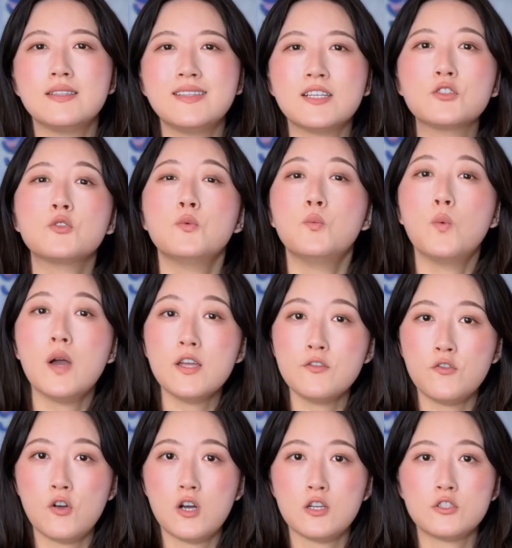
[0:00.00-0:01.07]
the natural way
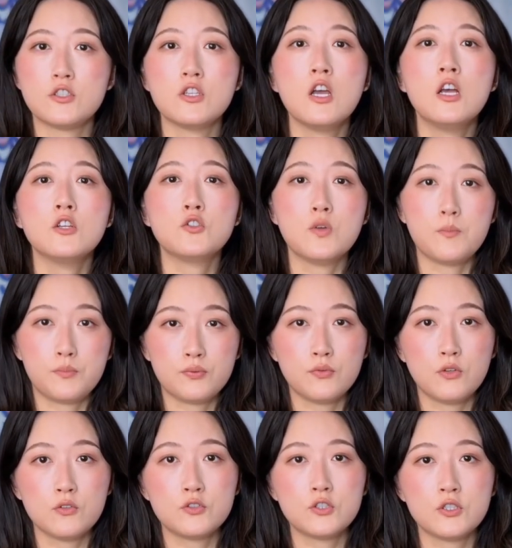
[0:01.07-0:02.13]
for us to
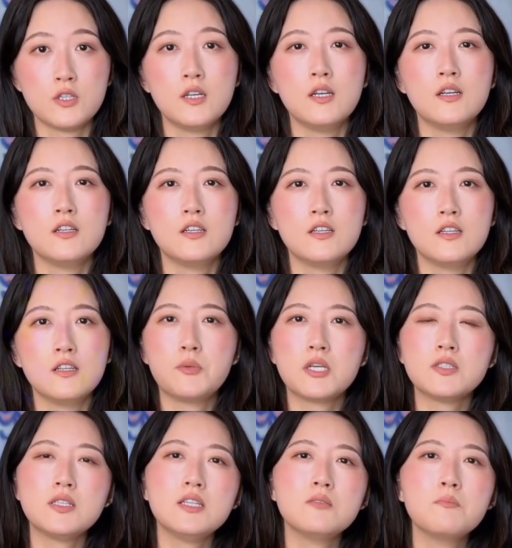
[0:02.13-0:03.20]
approach prompting
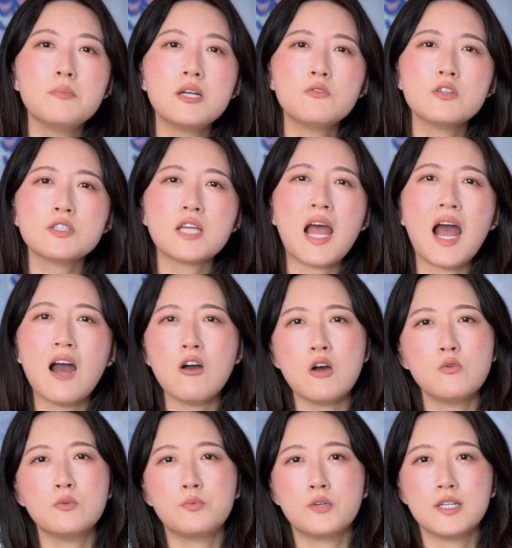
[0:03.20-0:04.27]
because it mirrors
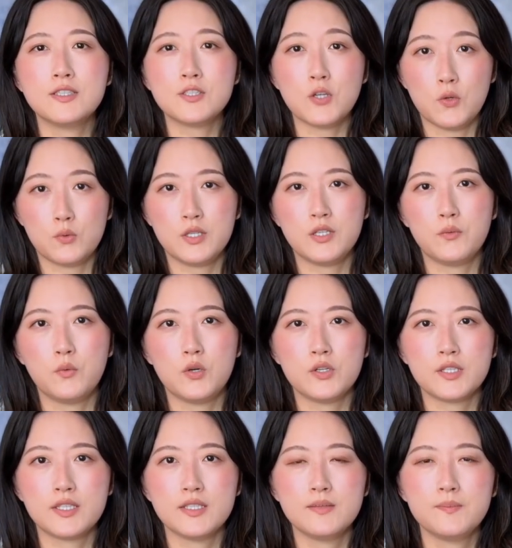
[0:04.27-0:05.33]
how our brains already
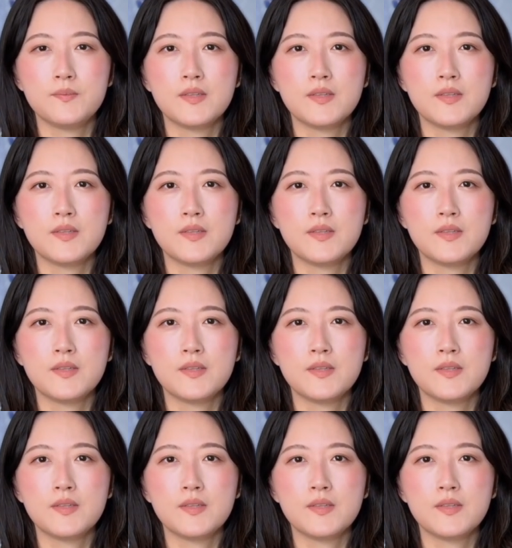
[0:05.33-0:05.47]
work.